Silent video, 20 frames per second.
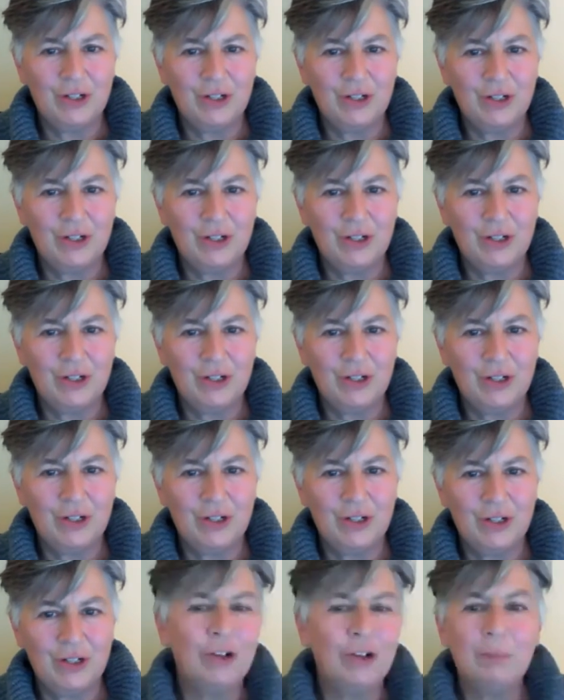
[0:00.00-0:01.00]
and the skills
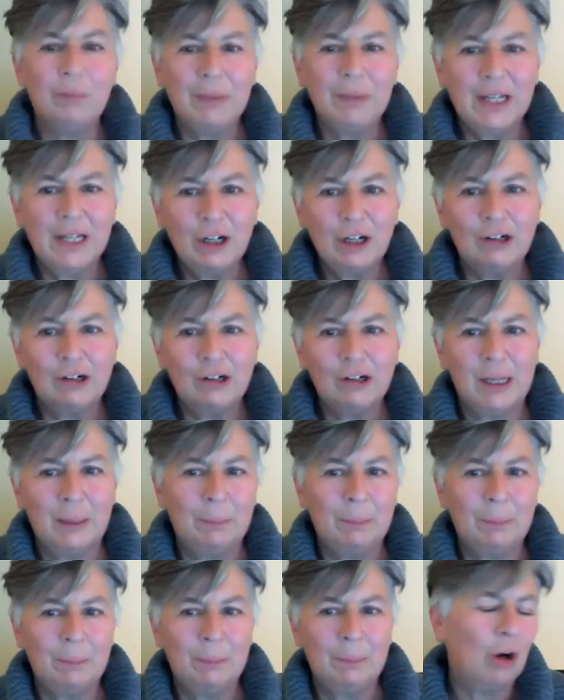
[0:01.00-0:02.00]
that we learn in
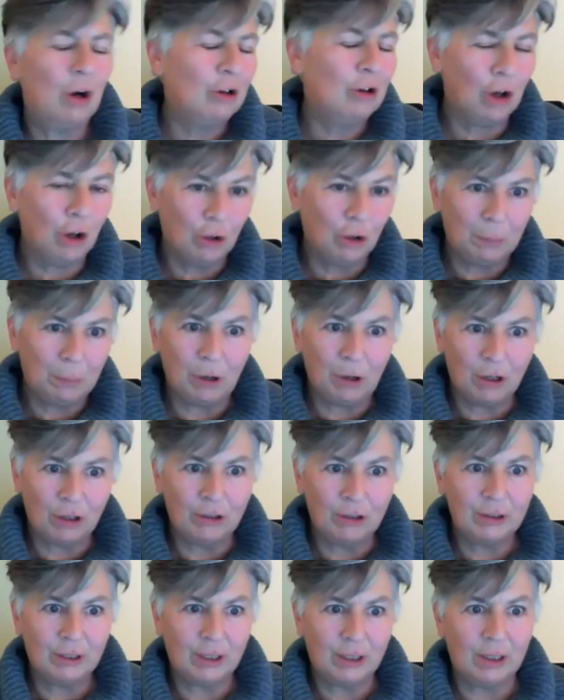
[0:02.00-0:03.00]
BRM are all
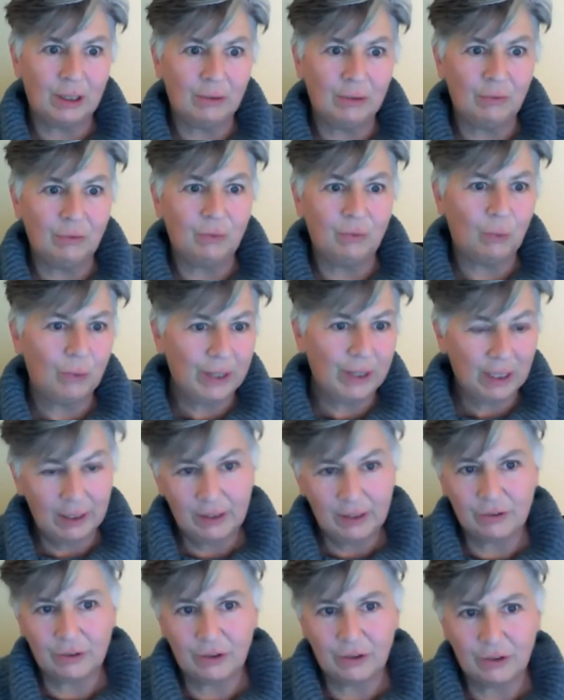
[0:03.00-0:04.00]
part of what I
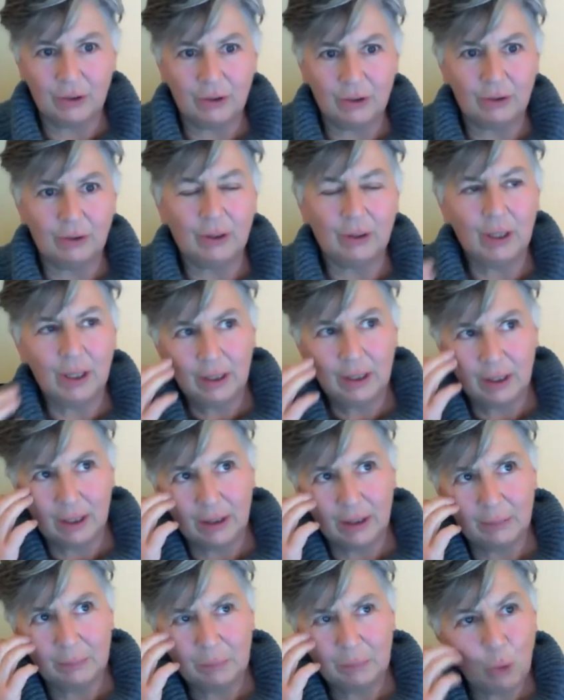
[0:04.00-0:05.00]
like to call
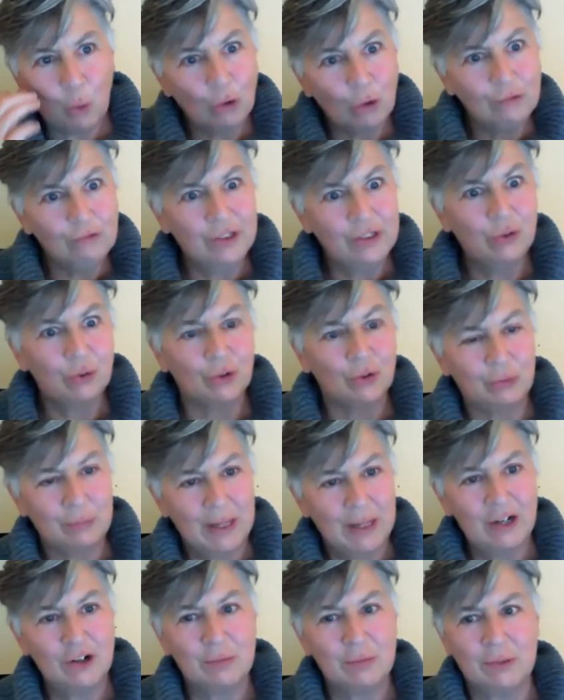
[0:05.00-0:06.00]
Port Resource
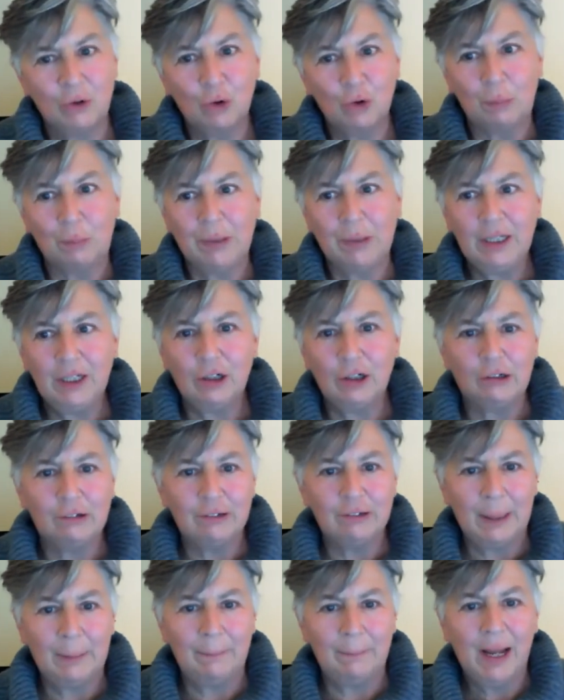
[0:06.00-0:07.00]
Management, or
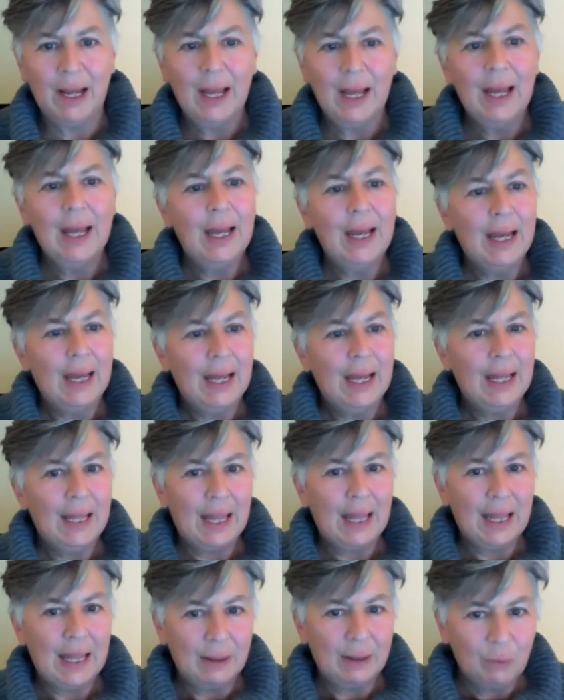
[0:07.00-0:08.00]
PRM,
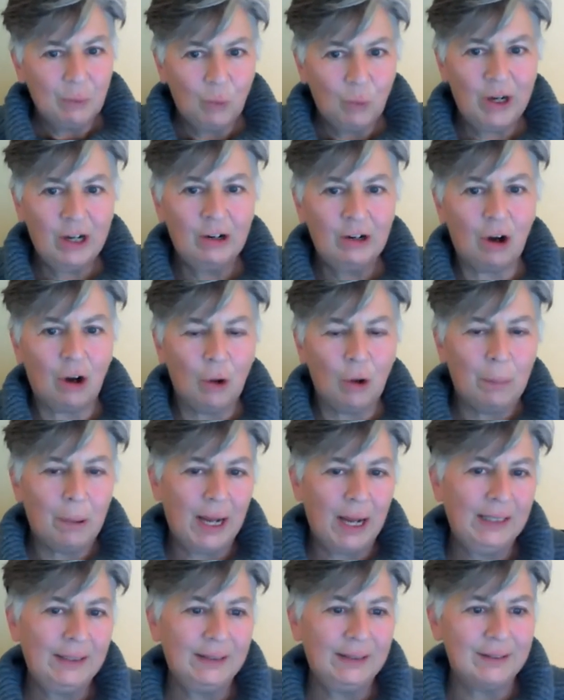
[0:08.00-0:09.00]
where all
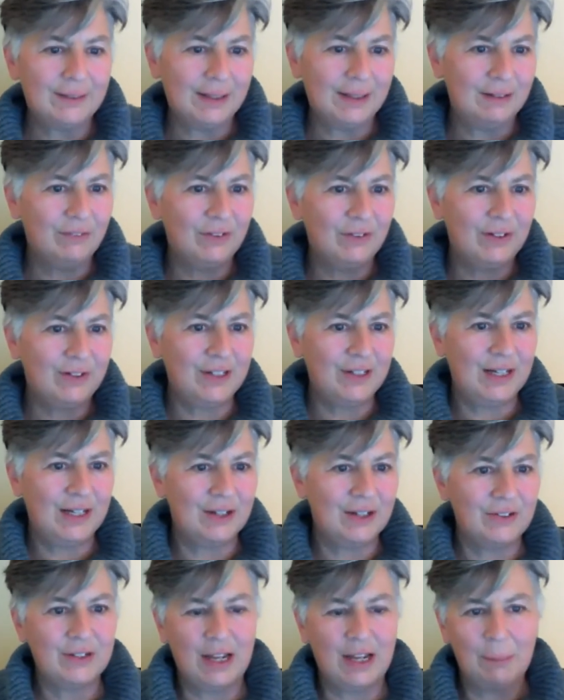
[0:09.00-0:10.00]
pilots in
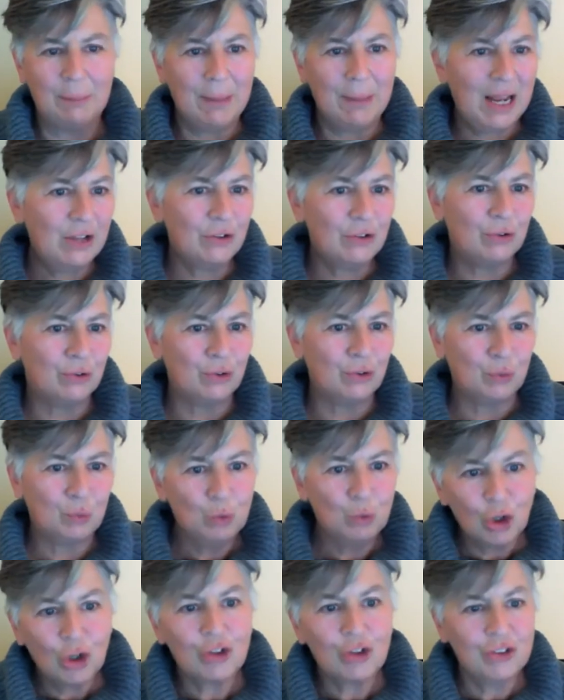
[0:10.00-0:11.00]
VTS and
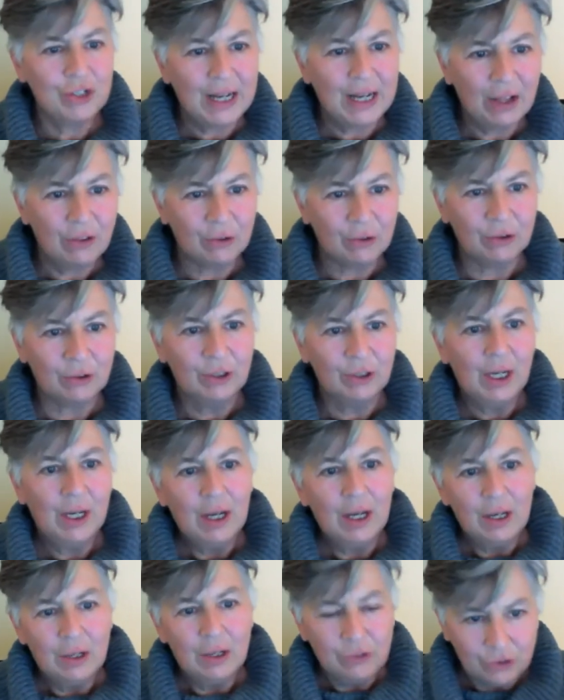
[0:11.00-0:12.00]
masters work together
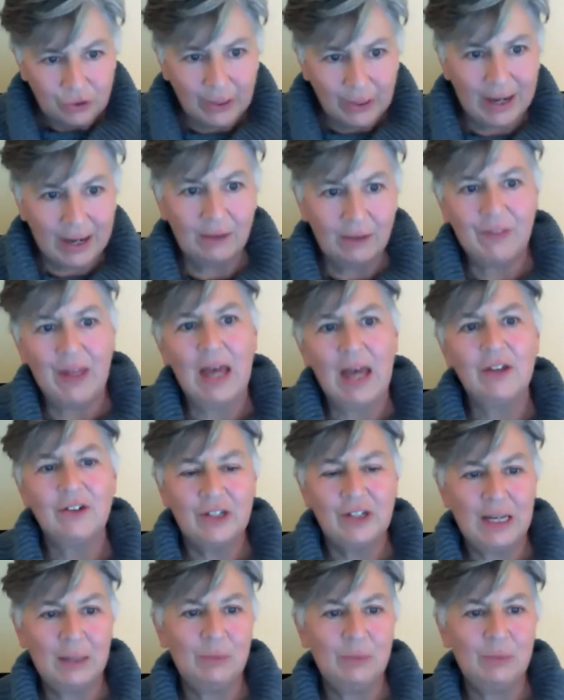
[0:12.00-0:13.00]
to have that
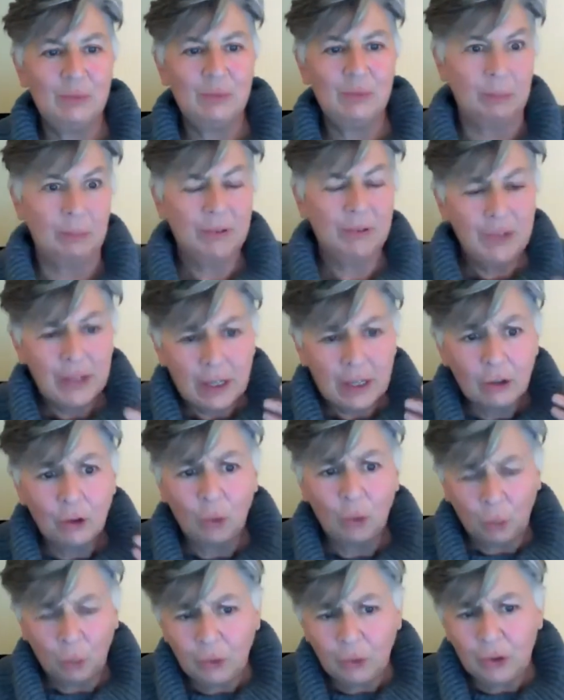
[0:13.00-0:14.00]
same safe outcome.
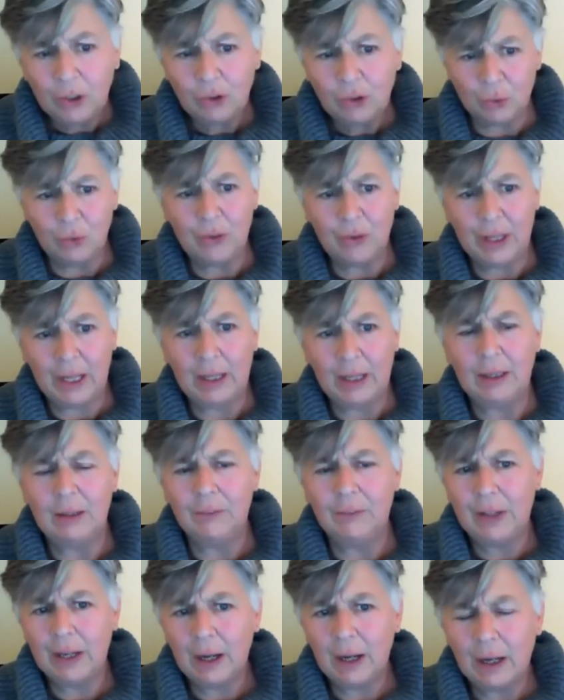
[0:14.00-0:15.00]
But they can only do
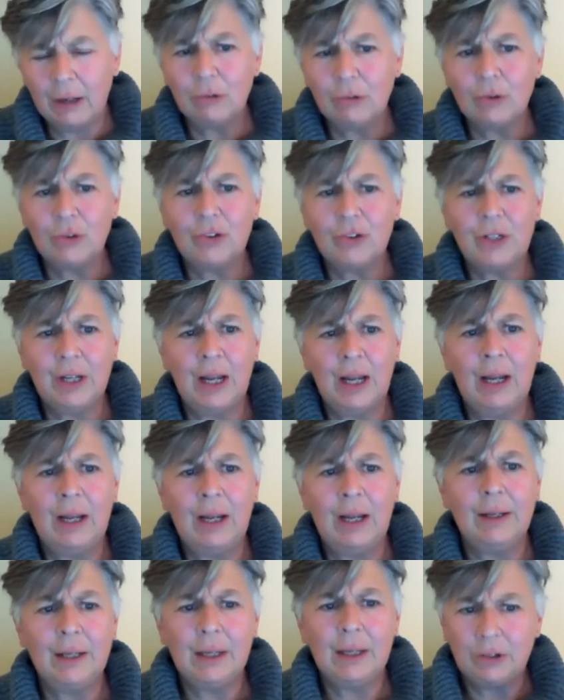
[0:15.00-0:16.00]
that if they
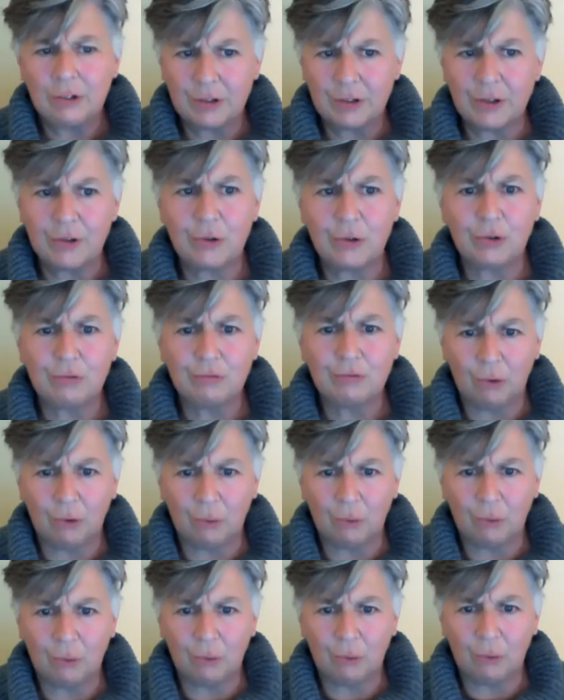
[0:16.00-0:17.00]
understand each other's
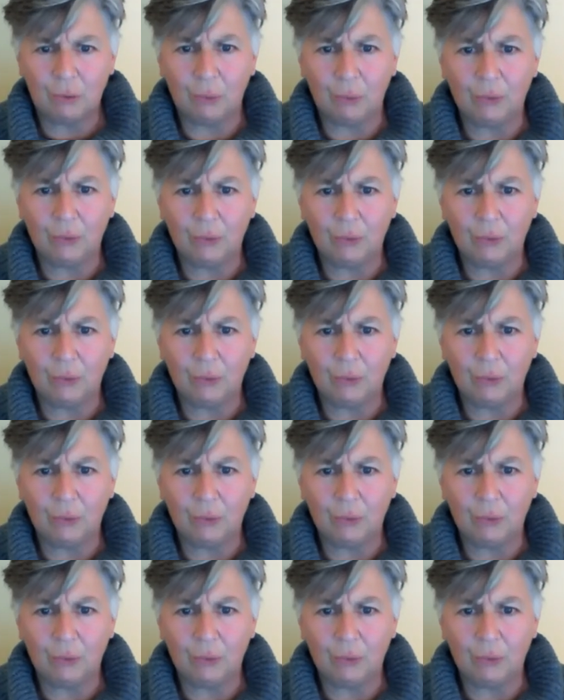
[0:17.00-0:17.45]
roles.